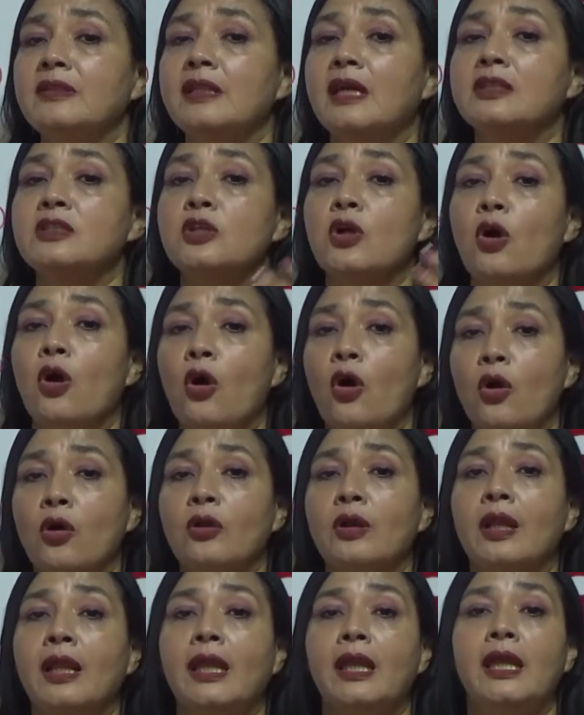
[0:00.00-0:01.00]
that
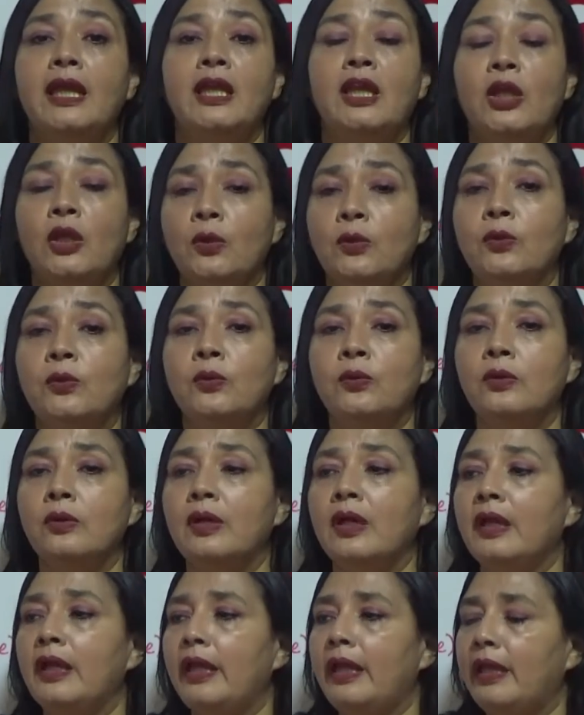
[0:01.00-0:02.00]
only you
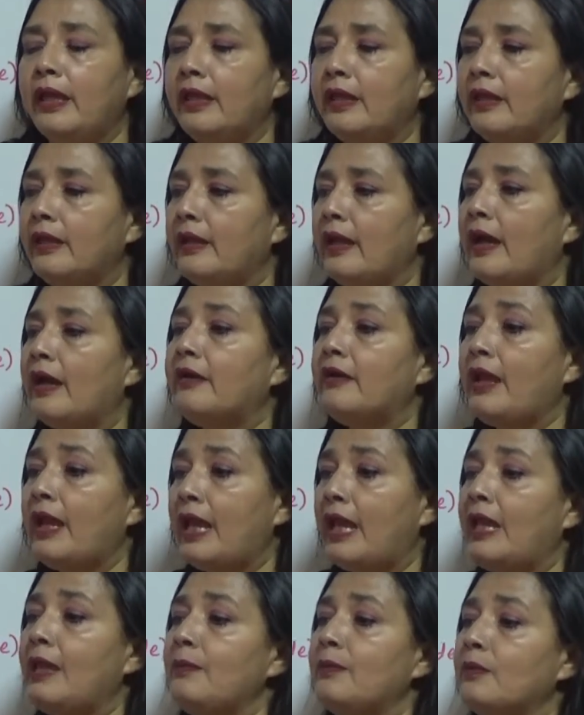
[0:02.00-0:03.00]
are
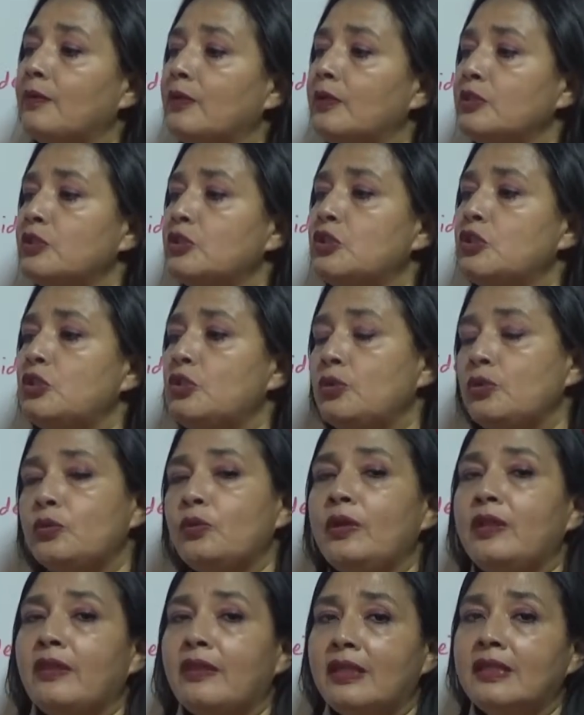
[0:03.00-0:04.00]
able to do
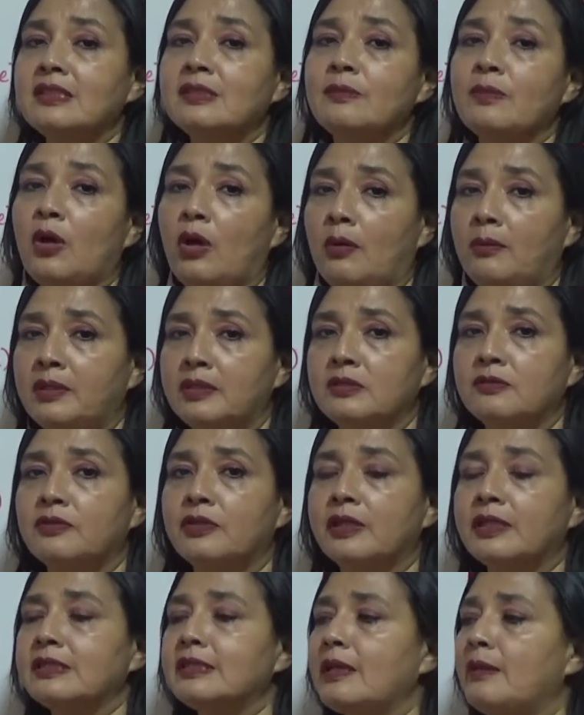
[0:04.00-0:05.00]
in this moment.
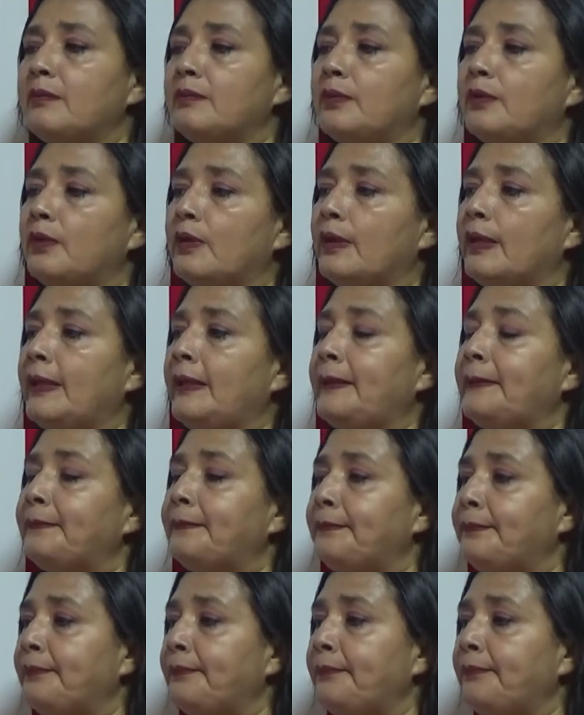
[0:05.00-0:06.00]
For example,
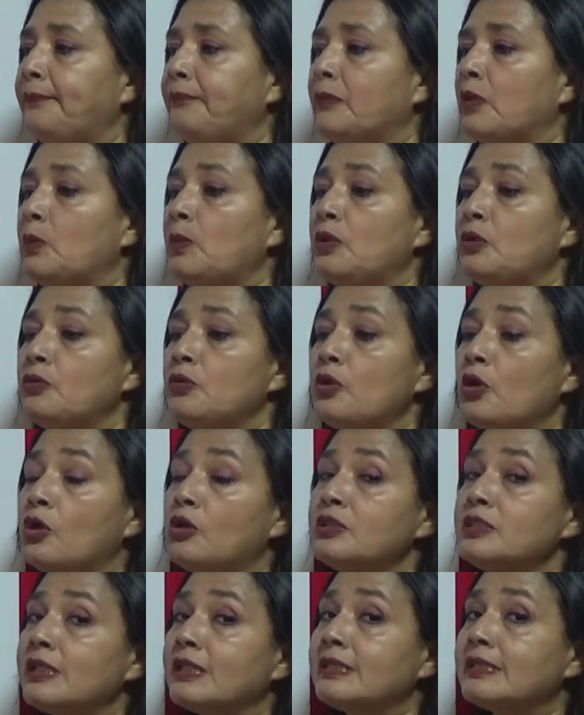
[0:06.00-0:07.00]
we do
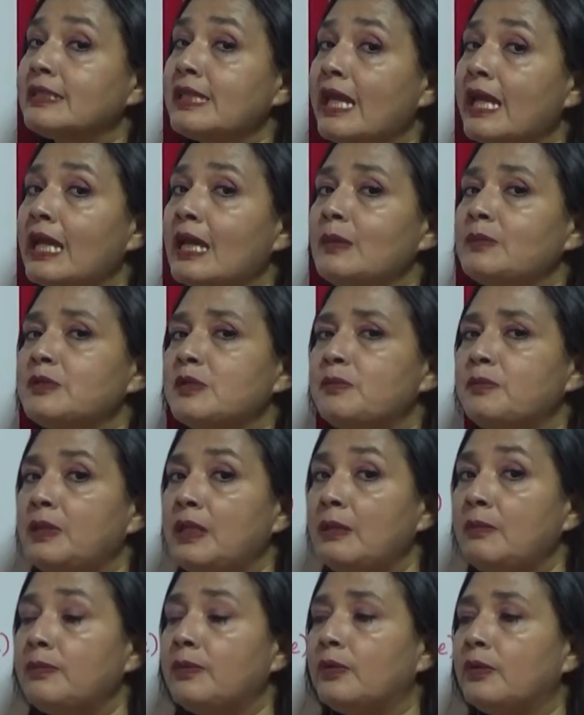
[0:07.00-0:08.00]
not accept
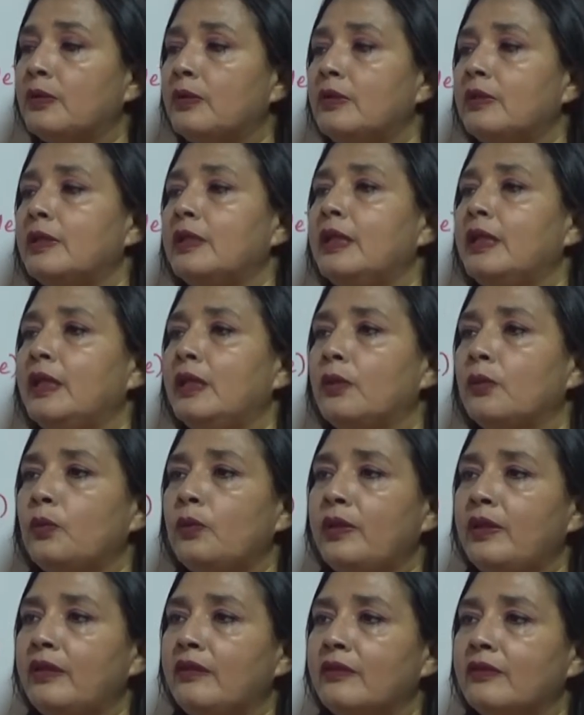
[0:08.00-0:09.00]
people
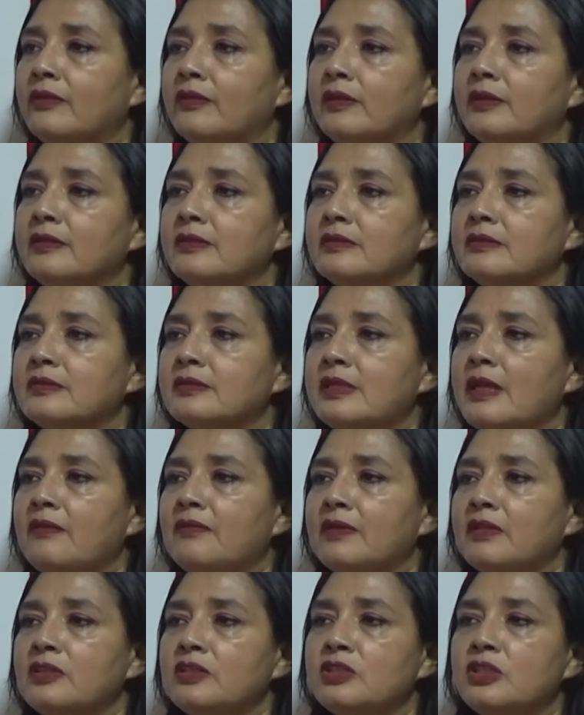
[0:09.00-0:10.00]
with
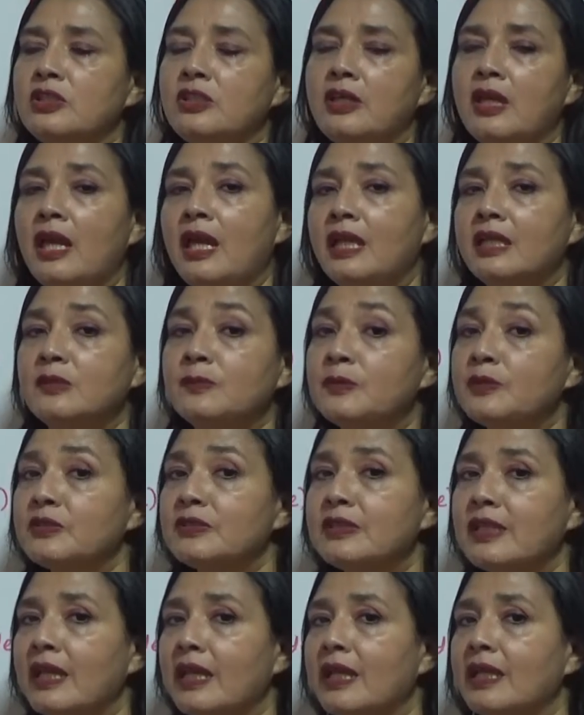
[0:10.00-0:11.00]

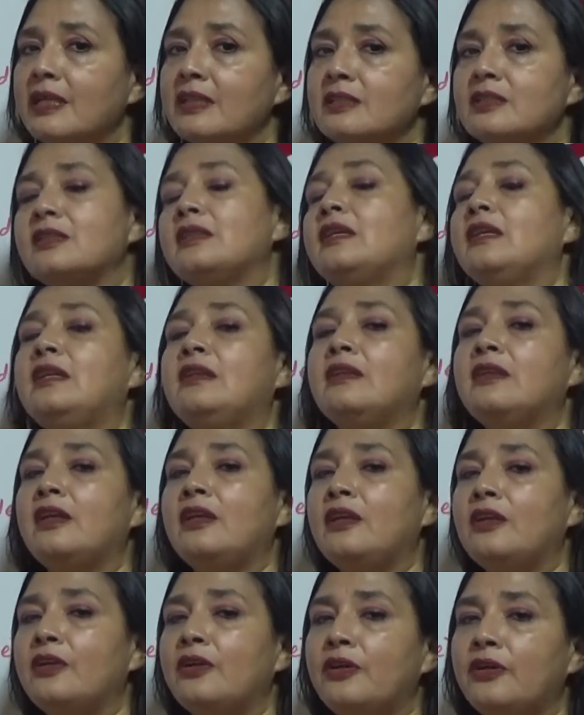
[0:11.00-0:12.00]
78% in
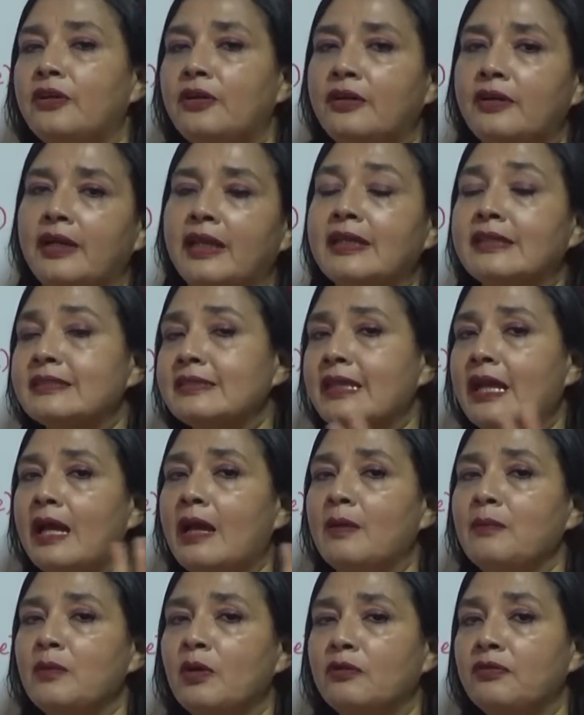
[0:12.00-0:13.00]
their
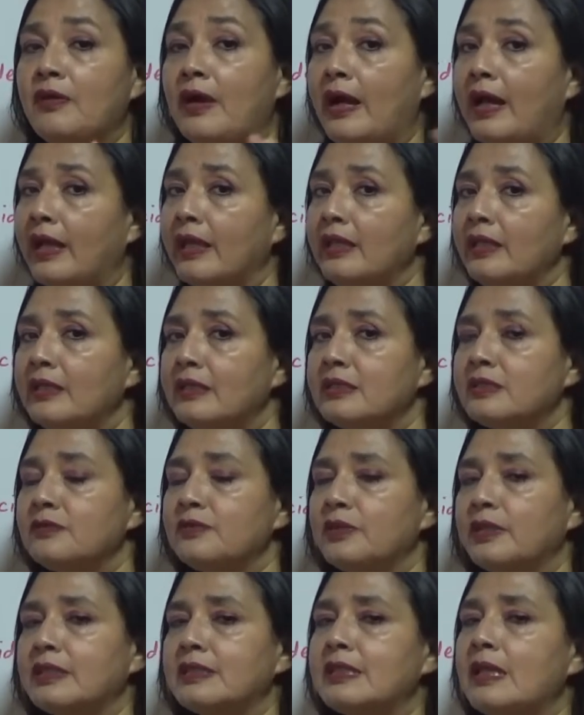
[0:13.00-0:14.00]
exam of IELTS,
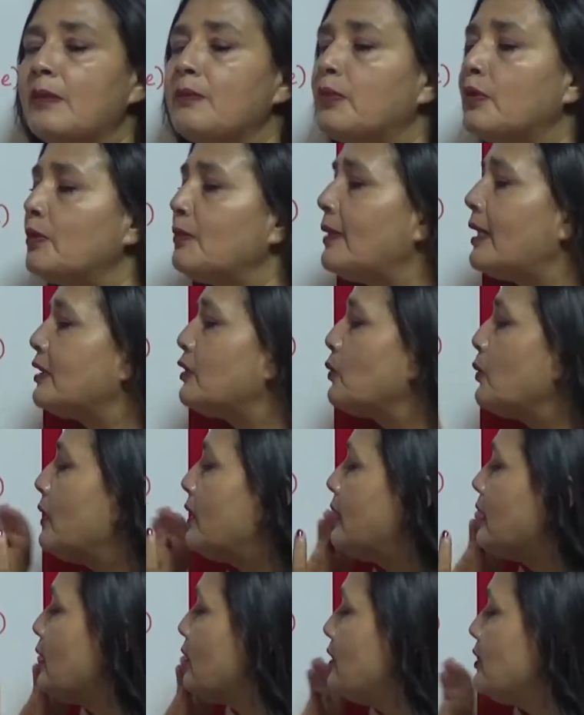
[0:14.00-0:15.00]
for example, but we
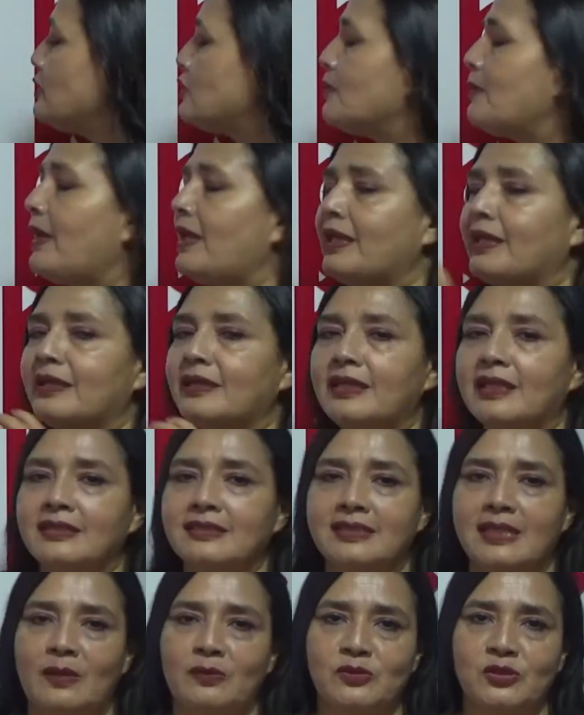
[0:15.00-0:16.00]
are going to make an
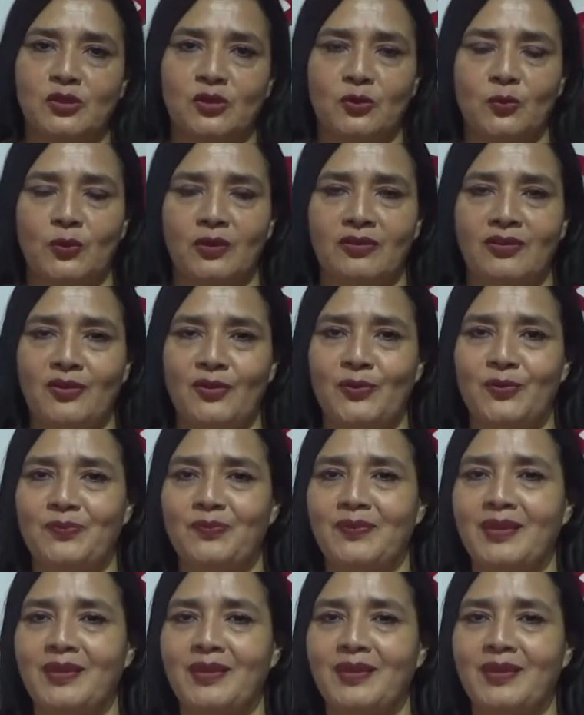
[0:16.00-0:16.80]
exception with you.